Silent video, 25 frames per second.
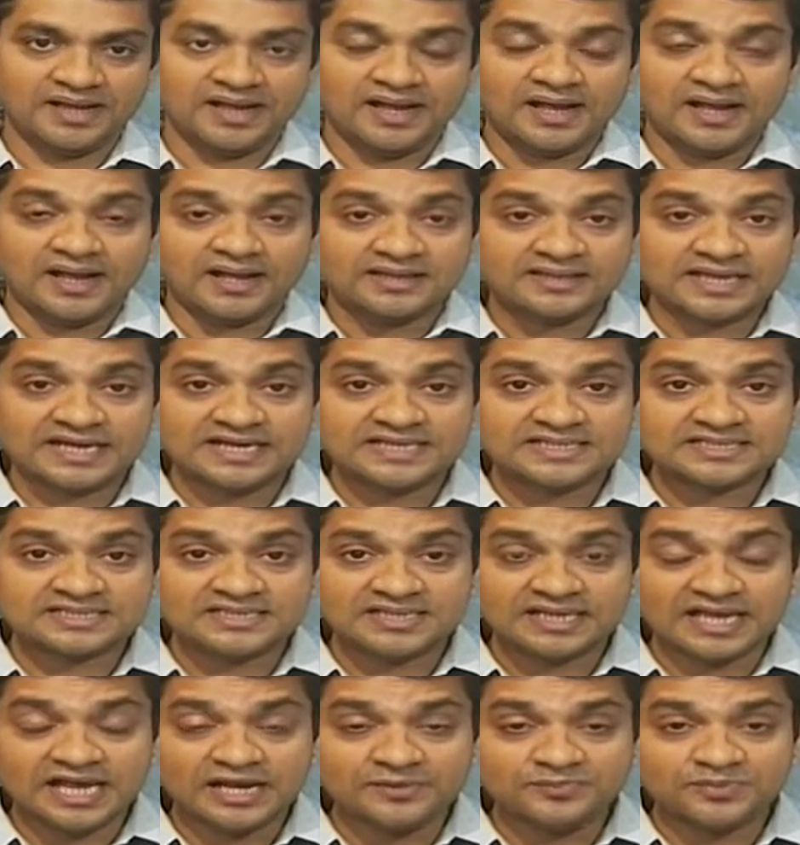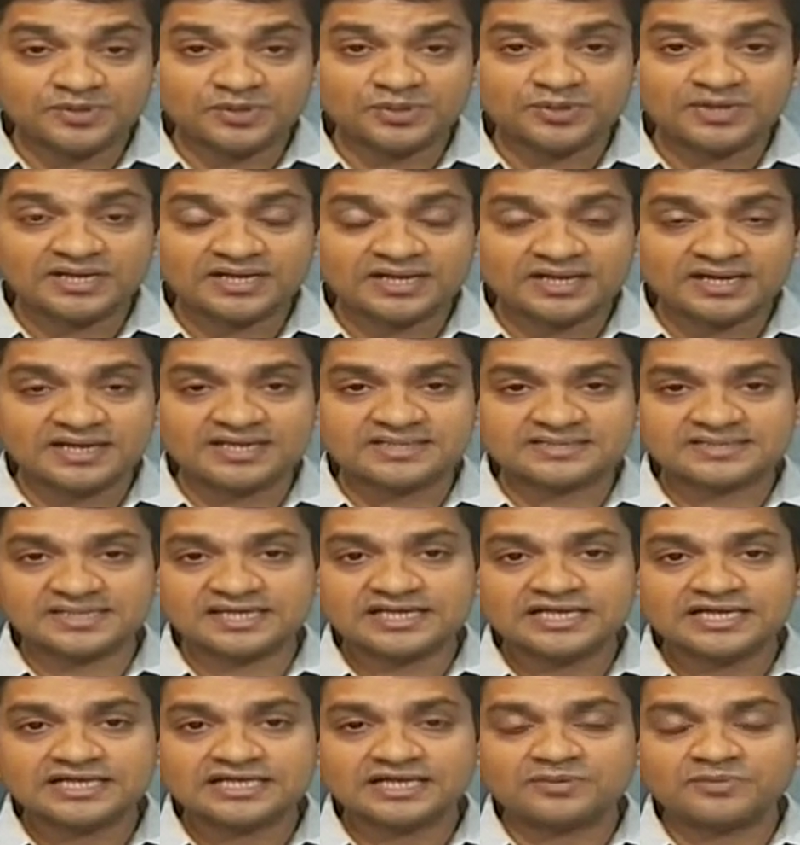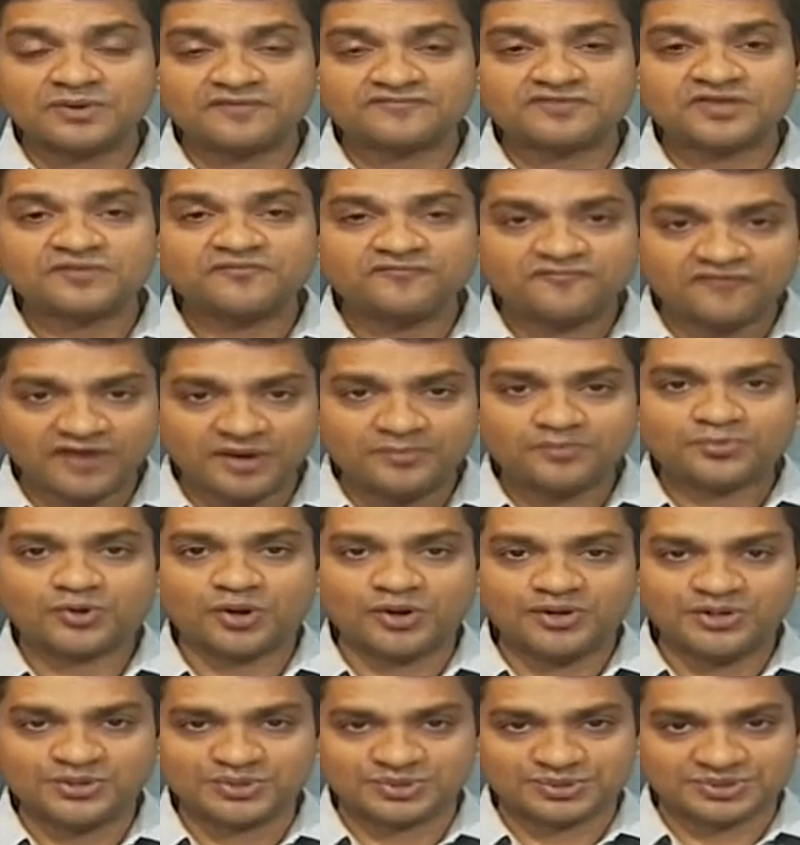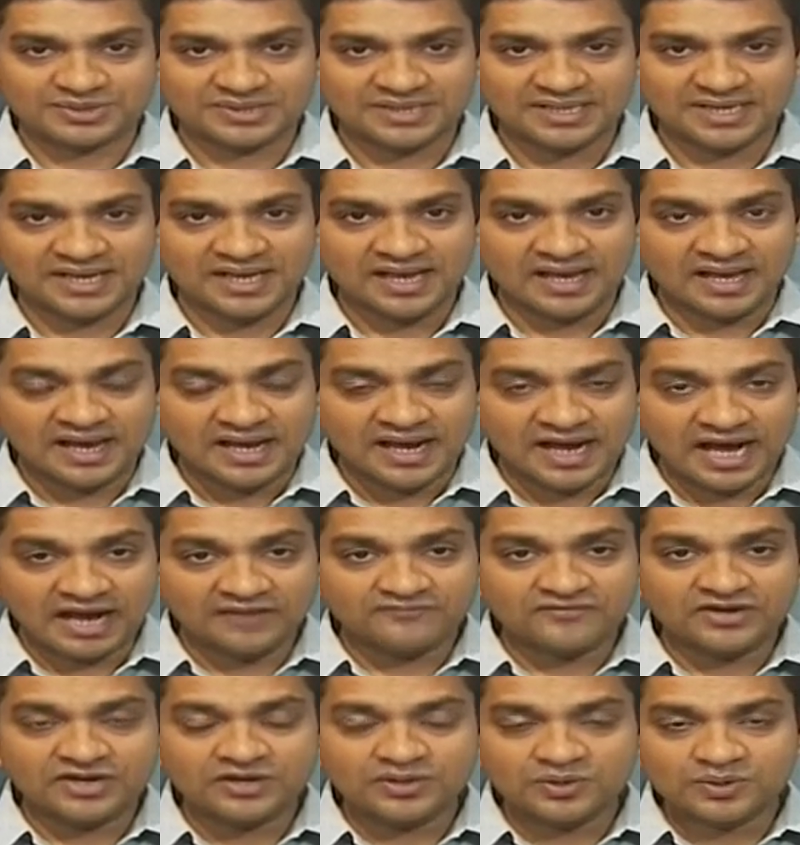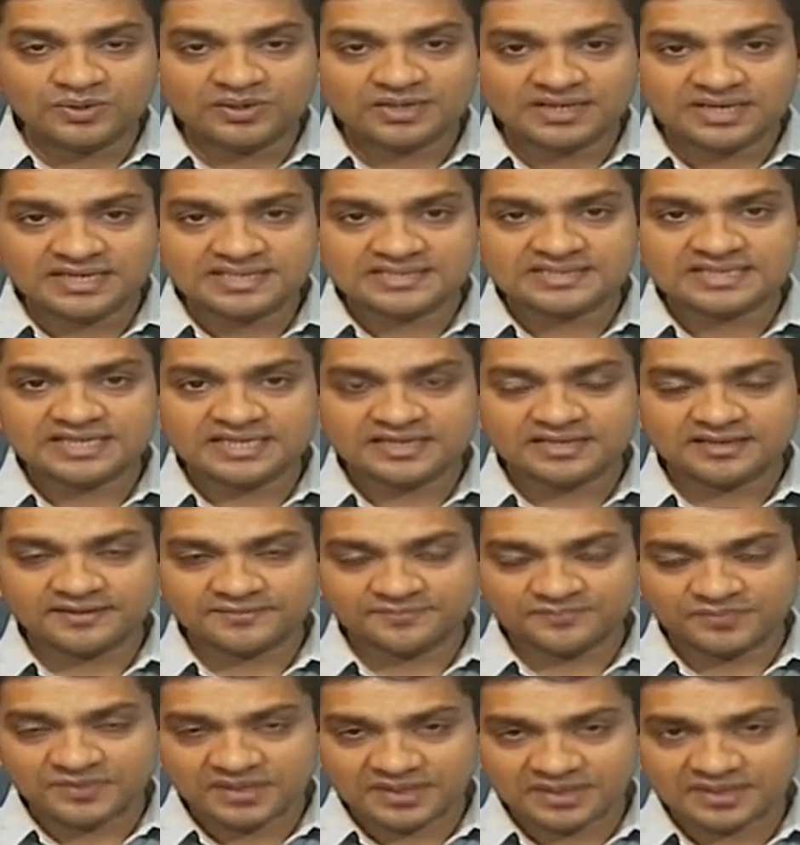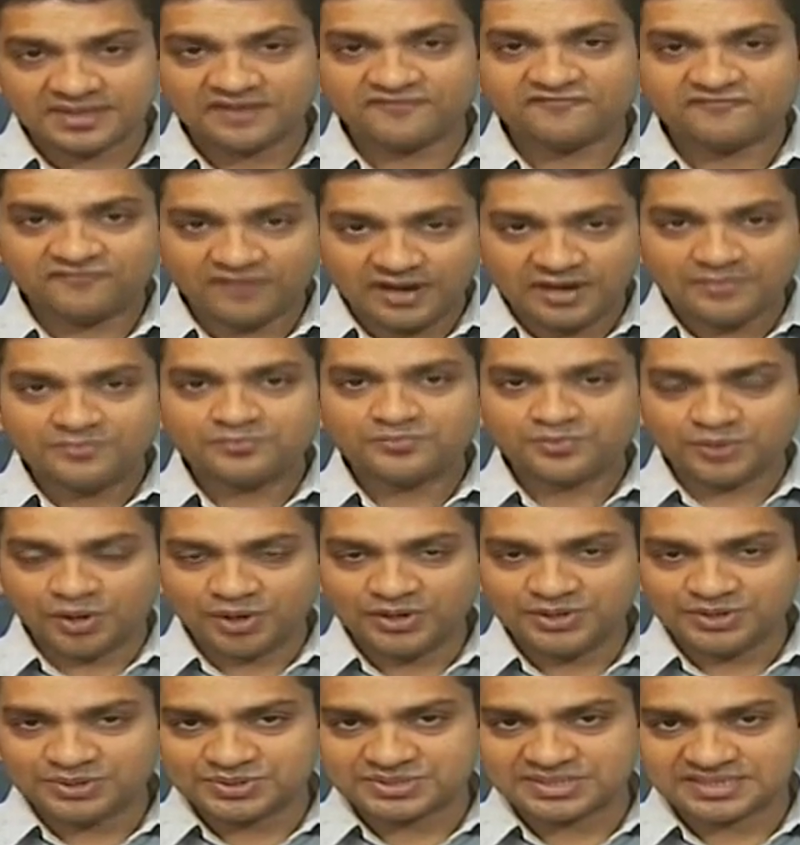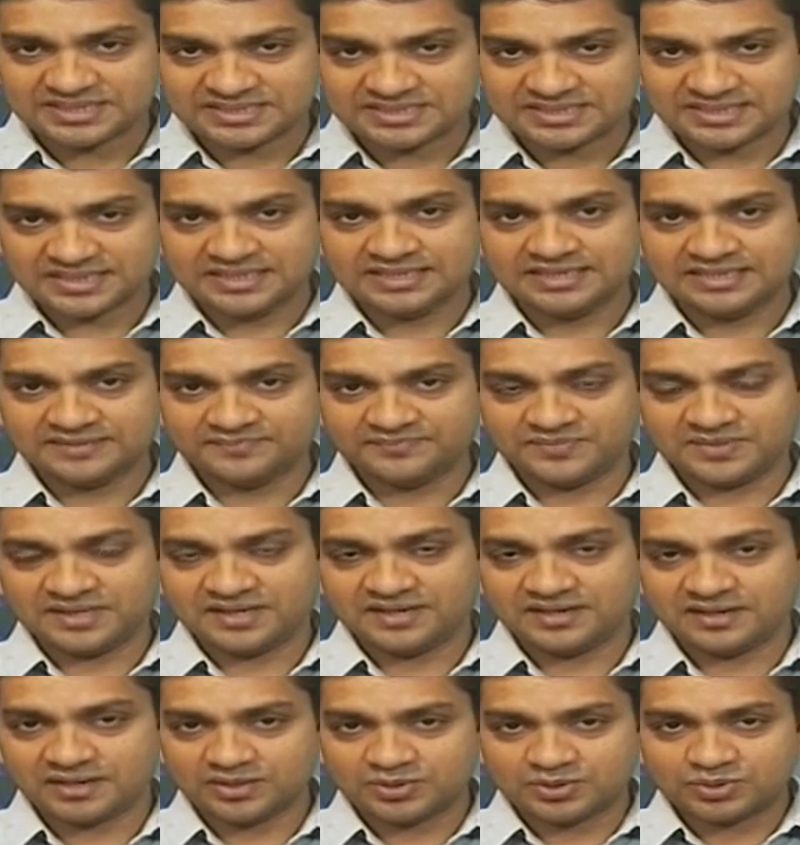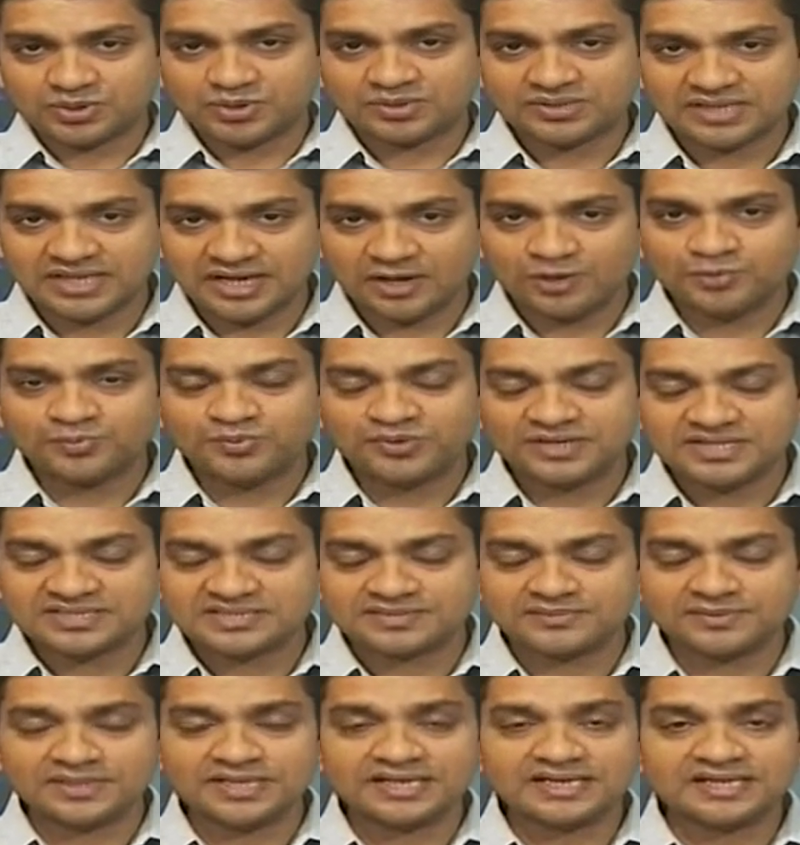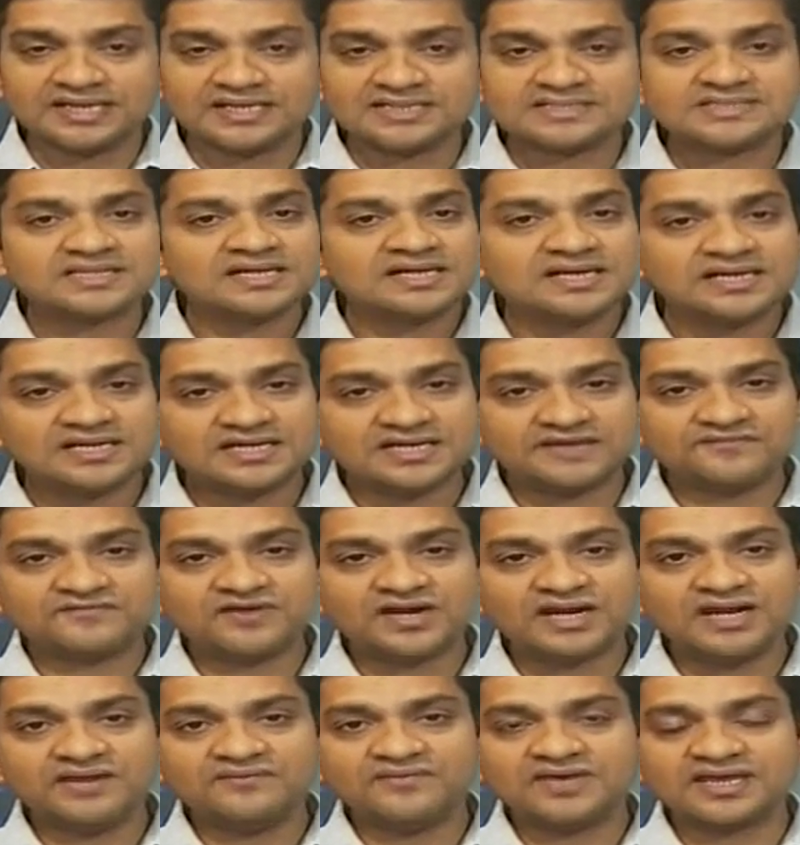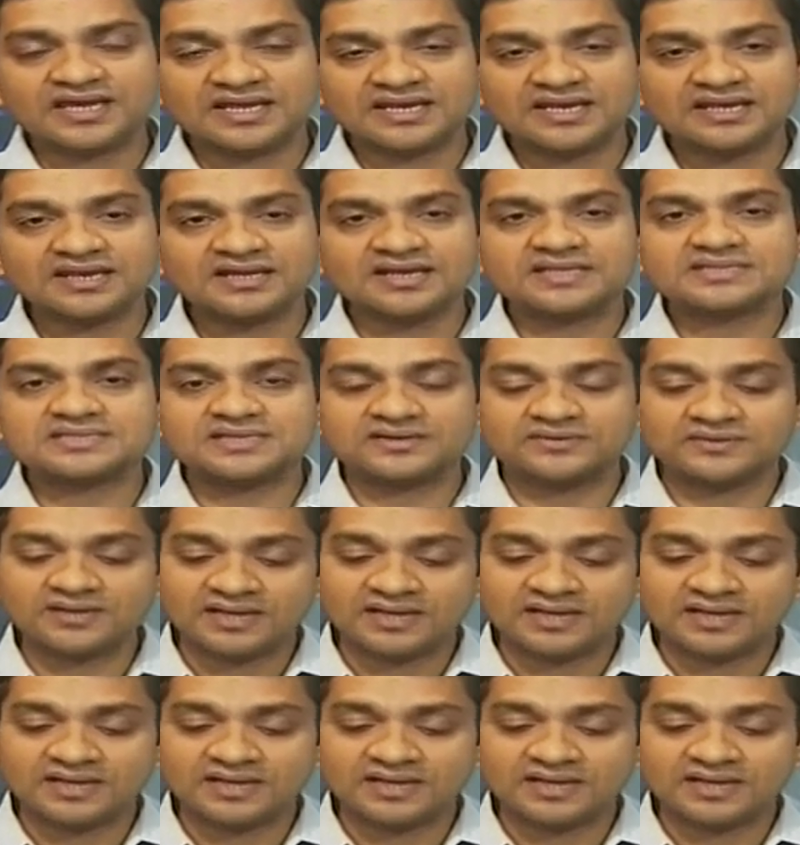that has helped to increase the income of the farm produce. And when you increase the farm produce, the total output is increased, definitely we can increase our